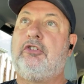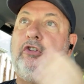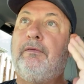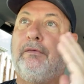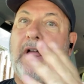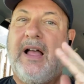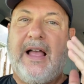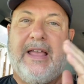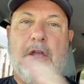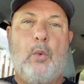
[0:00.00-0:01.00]
to
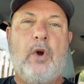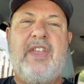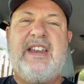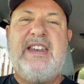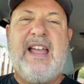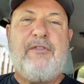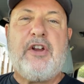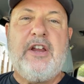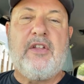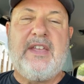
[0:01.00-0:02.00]
fly where they
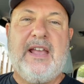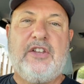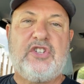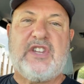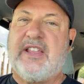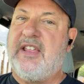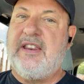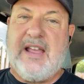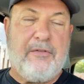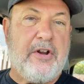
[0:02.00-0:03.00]
never hear the engines and
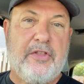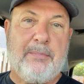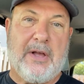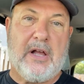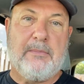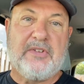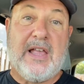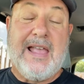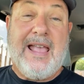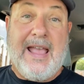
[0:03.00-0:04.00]
they never hear the bombs,